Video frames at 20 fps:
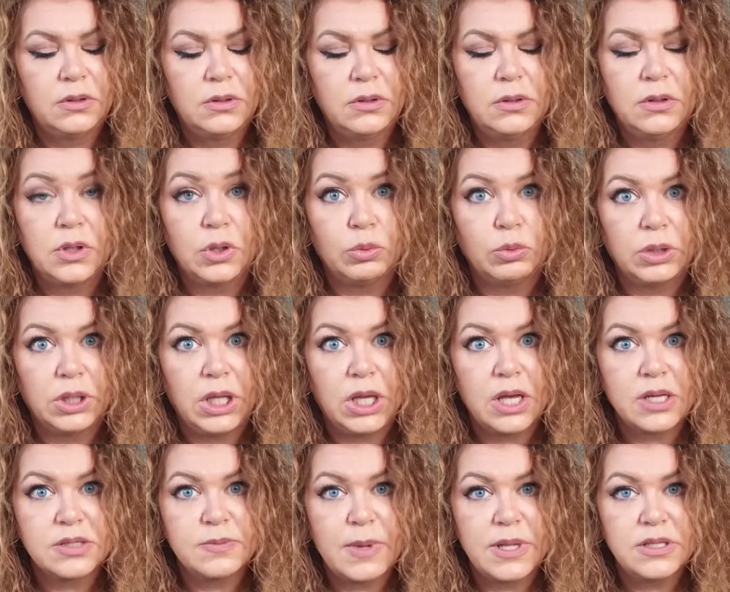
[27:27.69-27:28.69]
They're really
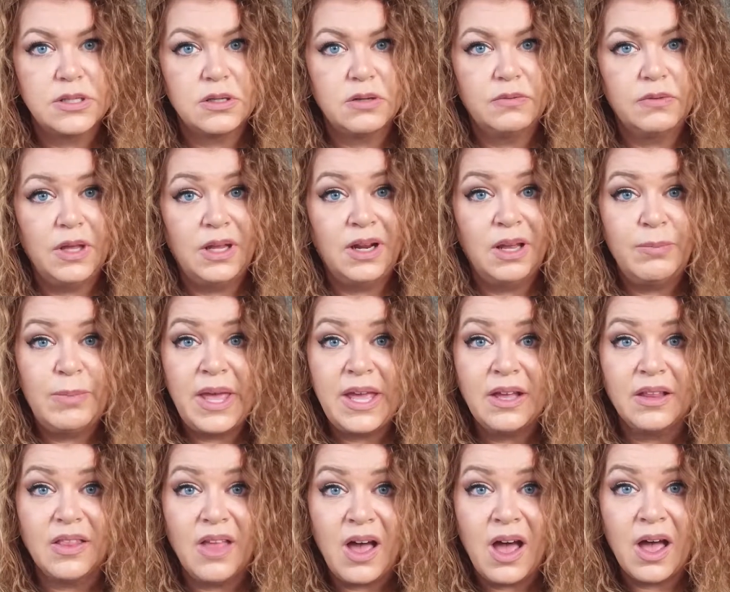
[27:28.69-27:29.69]
expensive, and I bake a
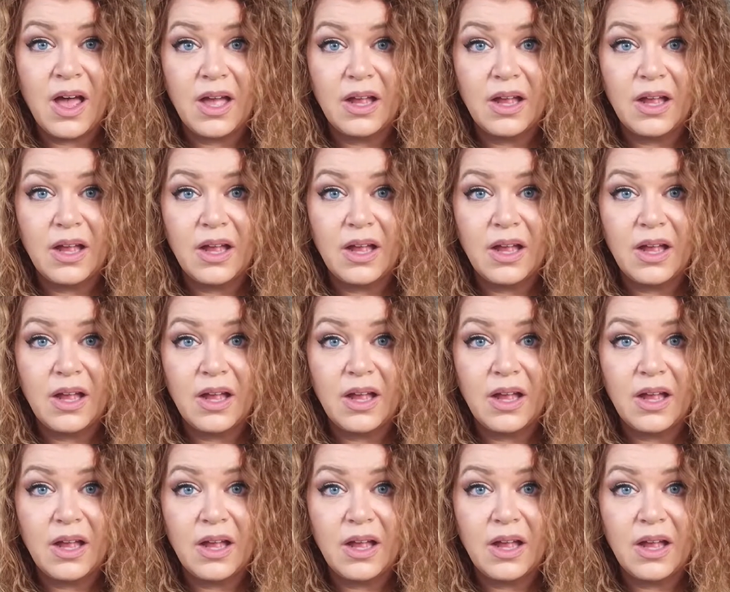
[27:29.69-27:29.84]
lot.